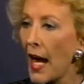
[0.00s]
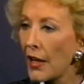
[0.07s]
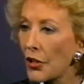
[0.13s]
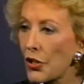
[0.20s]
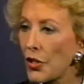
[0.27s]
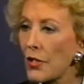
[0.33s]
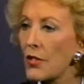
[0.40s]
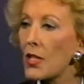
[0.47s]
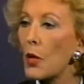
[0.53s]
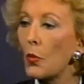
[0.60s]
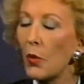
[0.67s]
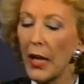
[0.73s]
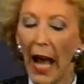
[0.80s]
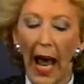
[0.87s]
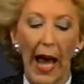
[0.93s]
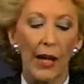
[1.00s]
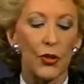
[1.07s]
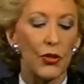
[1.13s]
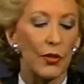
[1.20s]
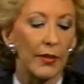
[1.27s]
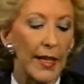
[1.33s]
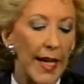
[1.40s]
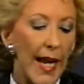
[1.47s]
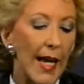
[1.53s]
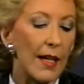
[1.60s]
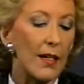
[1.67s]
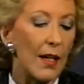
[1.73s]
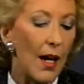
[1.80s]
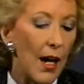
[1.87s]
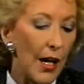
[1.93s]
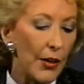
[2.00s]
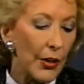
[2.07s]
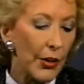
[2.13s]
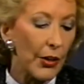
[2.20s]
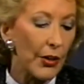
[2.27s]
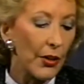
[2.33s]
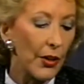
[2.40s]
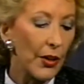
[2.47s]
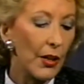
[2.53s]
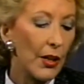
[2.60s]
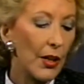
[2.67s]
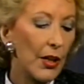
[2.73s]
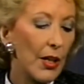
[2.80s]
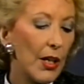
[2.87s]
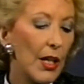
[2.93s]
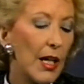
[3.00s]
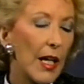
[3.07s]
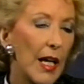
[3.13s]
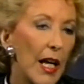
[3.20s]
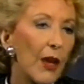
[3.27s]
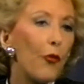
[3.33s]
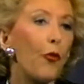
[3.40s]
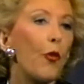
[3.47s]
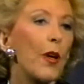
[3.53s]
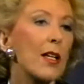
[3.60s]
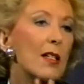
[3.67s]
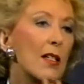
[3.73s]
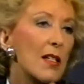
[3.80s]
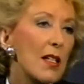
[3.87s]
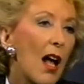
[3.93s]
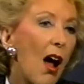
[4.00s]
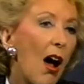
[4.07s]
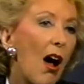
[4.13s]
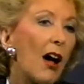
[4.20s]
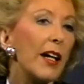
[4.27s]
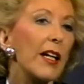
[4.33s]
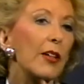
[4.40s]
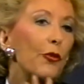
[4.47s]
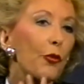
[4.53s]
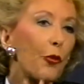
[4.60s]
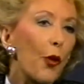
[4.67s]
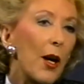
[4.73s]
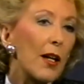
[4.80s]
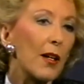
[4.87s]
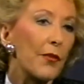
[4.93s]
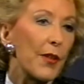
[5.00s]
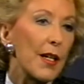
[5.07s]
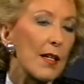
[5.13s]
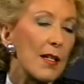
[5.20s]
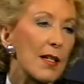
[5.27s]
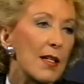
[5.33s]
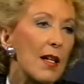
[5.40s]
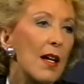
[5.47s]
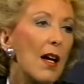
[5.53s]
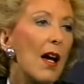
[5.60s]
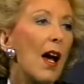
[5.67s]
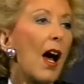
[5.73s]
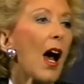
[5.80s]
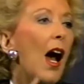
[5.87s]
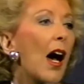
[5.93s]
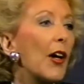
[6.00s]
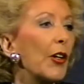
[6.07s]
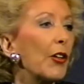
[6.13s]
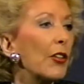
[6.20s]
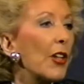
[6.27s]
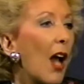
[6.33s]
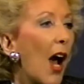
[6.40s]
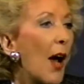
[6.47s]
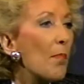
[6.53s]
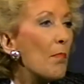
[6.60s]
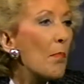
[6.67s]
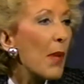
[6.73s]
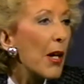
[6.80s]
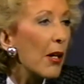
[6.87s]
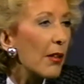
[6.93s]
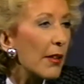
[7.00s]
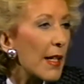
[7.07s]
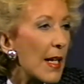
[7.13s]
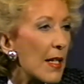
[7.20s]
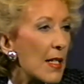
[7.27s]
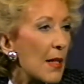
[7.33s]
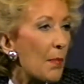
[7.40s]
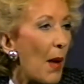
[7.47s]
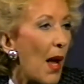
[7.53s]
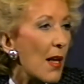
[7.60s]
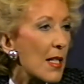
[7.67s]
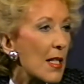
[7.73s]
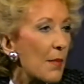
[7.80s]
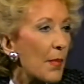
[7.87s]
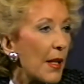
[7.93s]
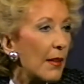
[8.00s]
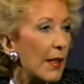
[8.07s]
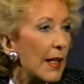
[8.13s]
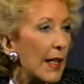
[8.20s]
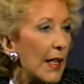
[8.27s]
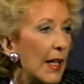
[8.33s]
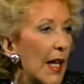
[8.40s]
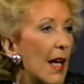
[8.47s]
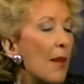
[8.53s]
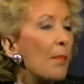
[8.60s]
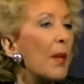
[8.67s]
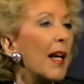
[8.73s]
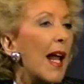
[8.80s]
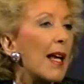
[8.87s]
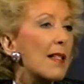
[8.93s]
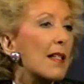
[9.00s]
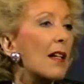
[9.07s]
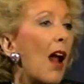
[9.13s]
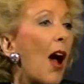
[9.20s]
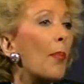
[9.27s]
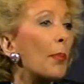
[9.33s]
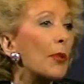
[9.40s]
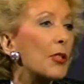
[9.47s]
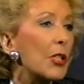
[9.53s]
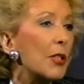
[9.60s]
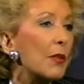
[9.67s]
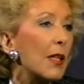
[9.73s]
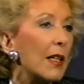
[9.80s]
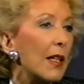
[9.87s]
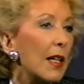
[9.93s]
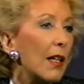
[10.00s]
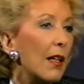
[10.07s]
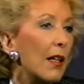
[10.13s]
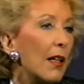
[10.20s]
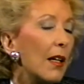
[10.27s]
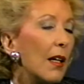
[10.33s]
actions that would actually end hunger if we saw in front of us hunger not merely as a possibility, but as an opportunity